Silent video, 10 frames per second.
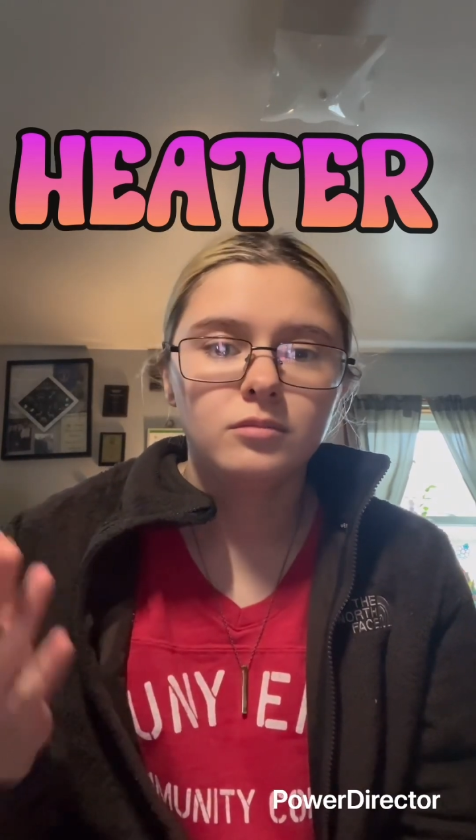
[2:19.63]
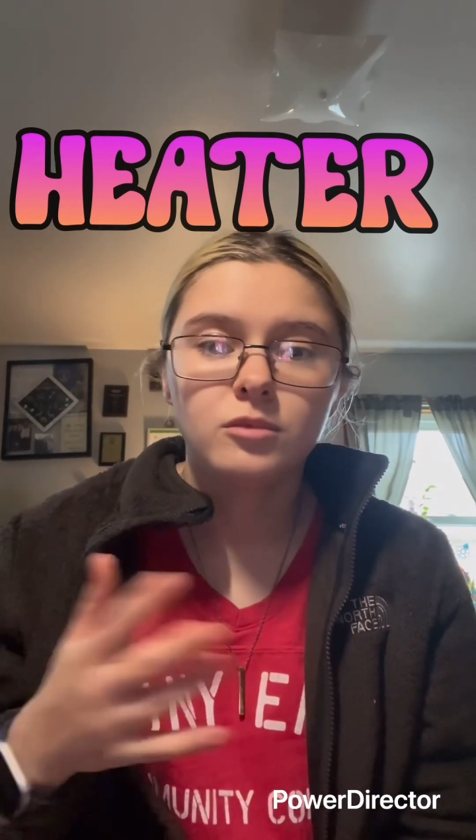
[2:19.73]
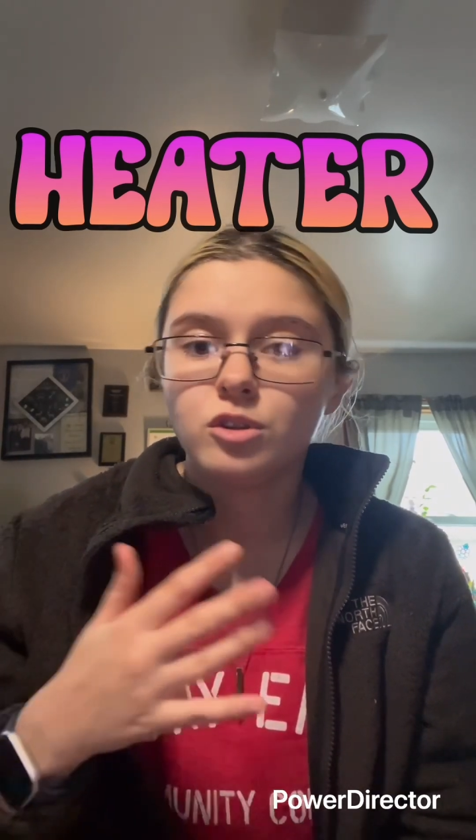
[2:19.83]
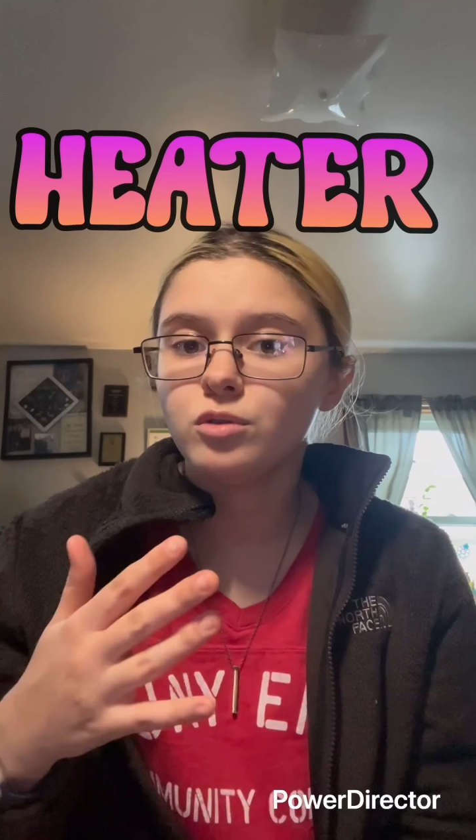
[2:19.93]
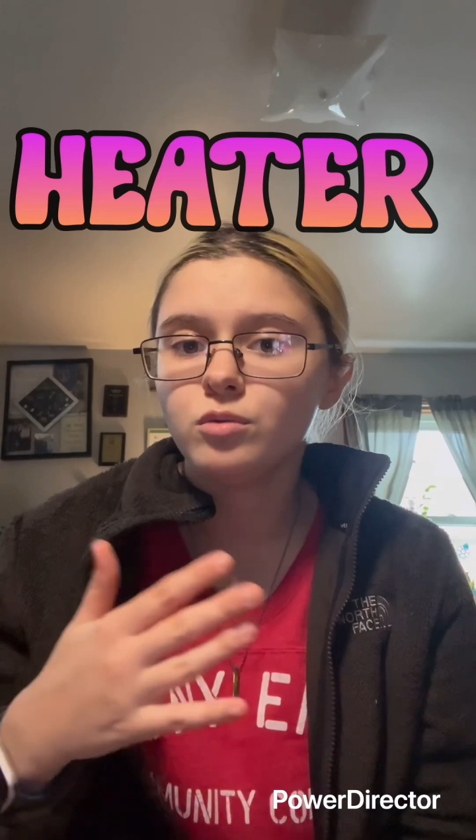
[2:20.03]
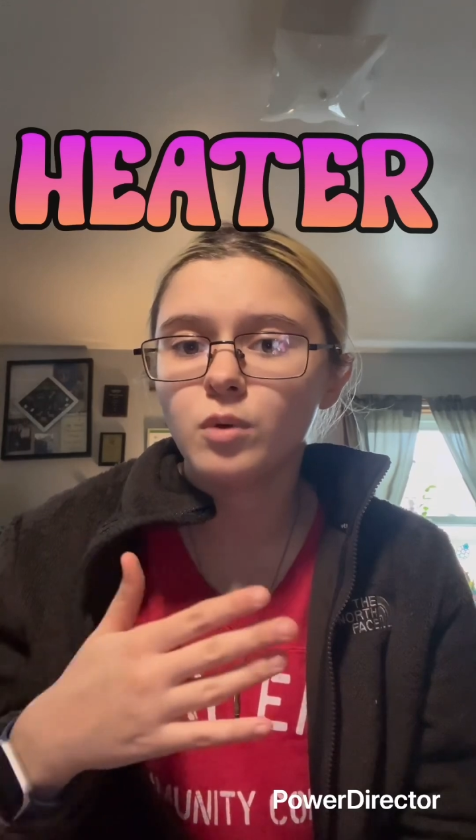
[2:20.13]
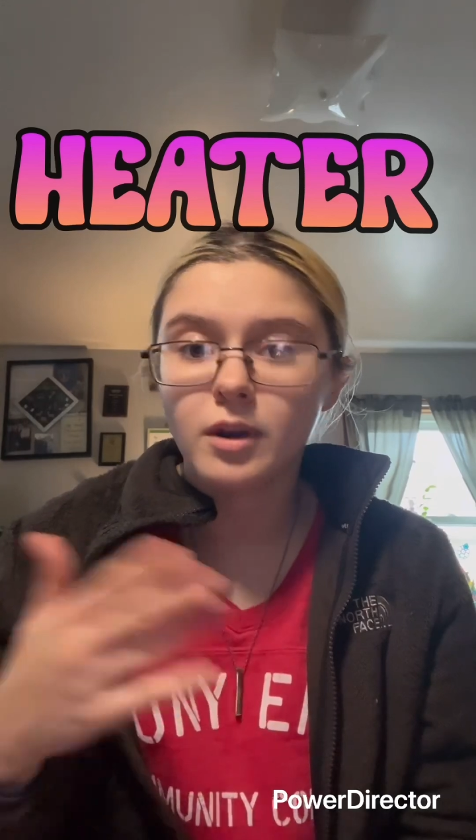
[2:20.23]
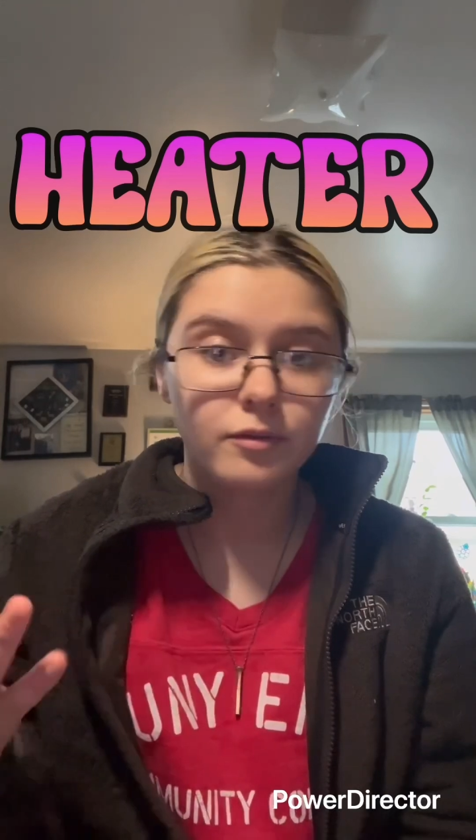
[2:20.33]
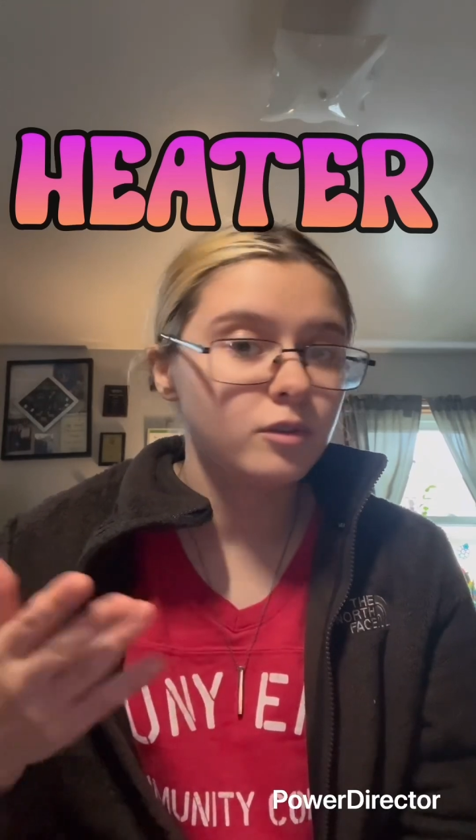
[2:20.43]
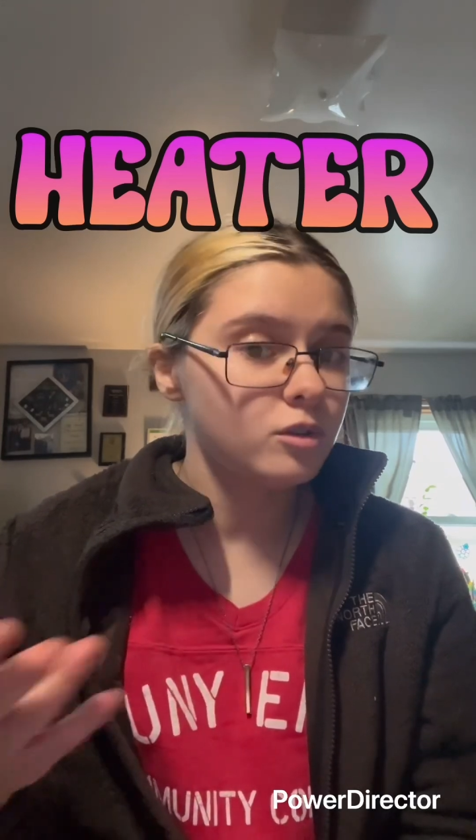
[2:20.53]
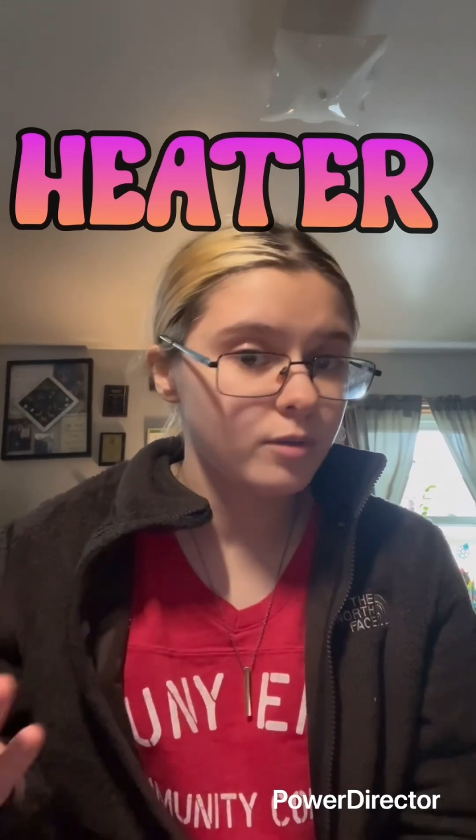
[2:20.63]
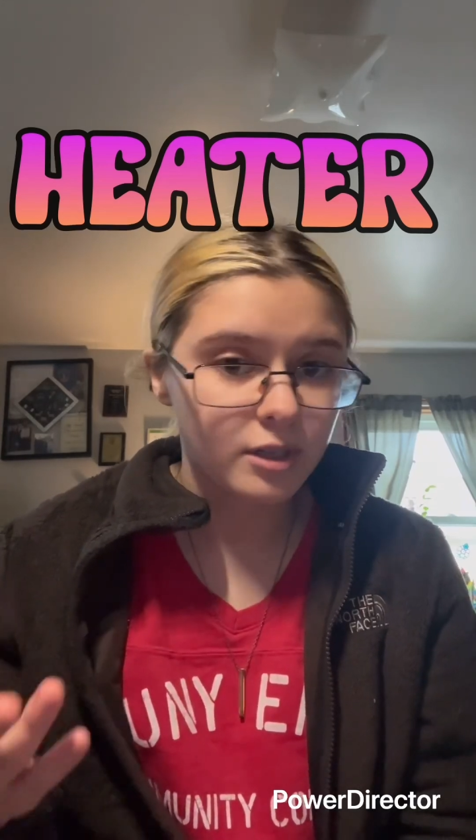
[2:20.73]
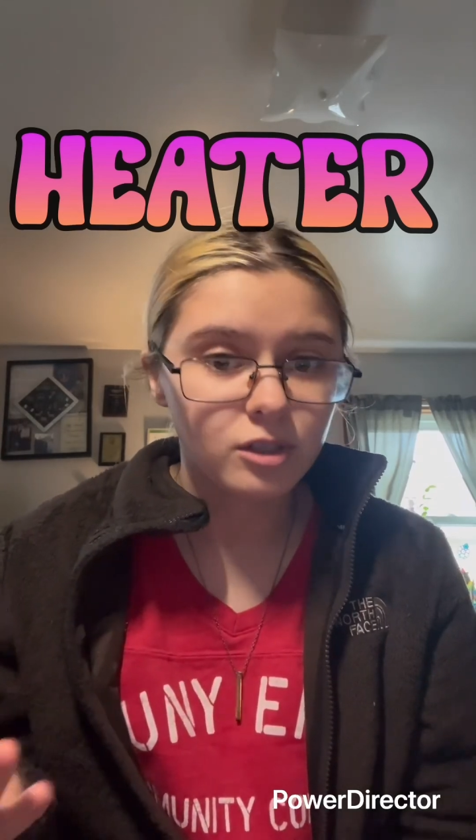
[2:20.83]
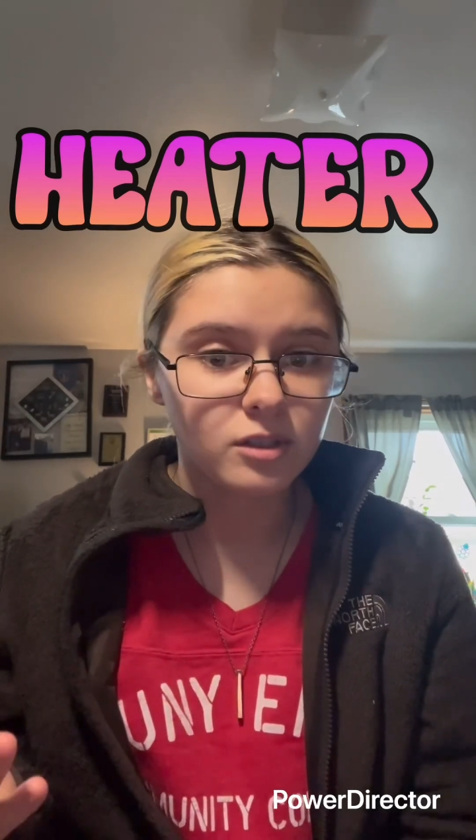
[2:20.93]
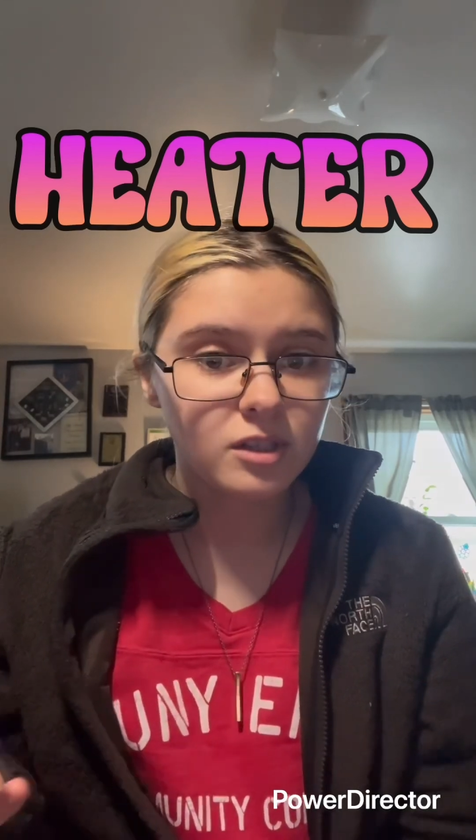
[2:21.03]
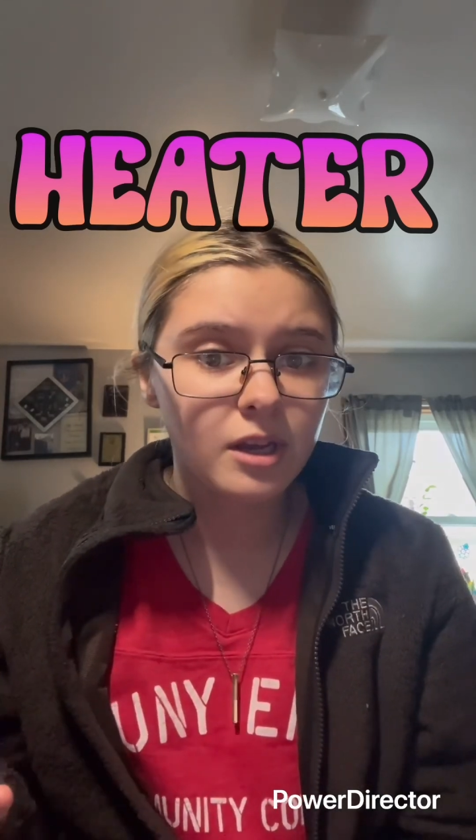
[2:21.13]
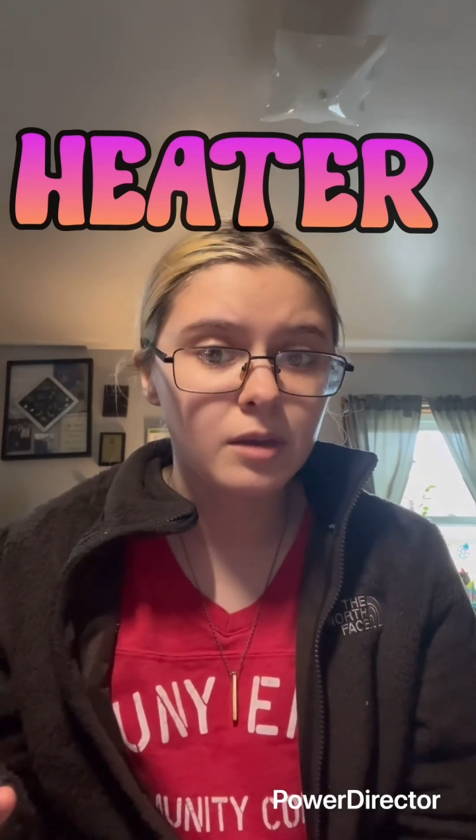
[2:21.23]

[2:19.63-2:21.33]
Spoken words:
do whatever the directions say.